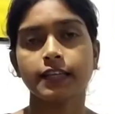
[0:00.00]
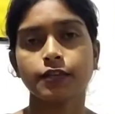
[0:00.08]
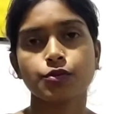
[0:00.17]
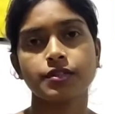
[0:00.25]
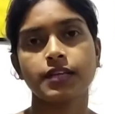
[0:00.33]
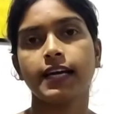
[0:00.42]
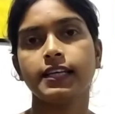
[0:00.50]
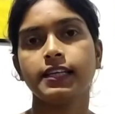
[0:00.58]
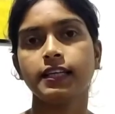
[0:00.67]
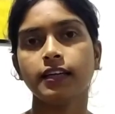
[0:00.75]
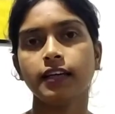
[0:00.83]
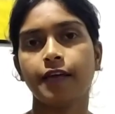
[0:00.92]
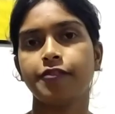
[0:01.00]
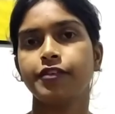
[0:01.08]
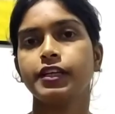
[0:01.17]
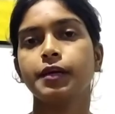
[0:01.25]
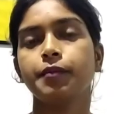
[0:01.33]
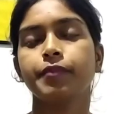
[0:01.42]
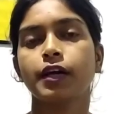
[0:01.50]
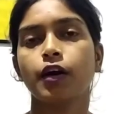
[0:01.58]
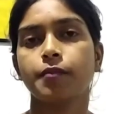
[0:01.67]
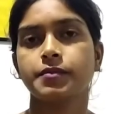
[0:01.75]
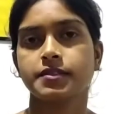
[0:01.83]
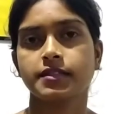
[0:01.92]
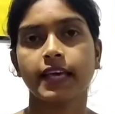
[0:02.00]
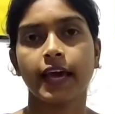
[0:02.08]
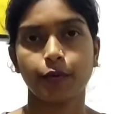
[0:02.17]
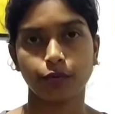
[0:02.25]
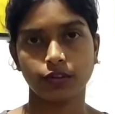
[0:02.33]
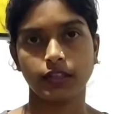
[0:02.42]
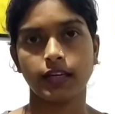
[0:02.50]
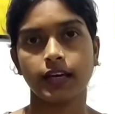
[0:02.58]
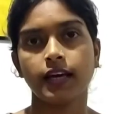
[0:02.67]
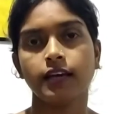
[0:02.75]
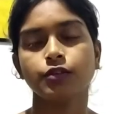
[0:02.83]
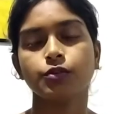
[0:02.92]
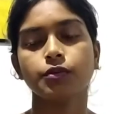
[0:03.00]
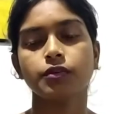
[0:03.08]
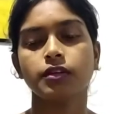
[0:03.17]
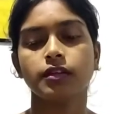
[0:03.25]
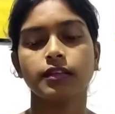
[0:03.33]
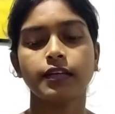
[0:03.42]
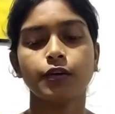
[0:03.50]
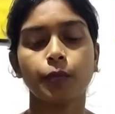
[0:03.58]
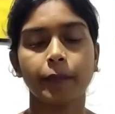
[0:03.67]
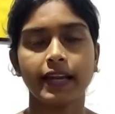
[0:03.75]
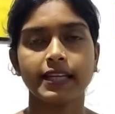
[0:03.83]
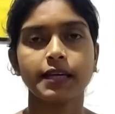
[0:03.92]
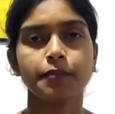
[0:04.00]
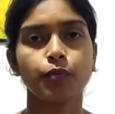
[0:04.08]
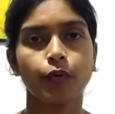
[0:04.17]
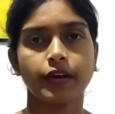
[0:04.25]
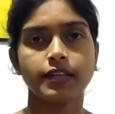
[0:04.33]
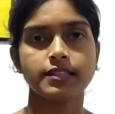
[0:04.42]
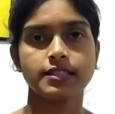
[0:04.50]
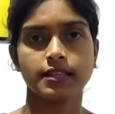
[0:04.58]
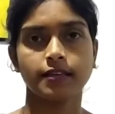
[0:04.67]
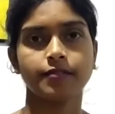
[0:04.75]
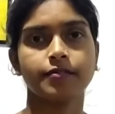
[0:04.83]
a society everything becomes chaotic. So the Romantic poets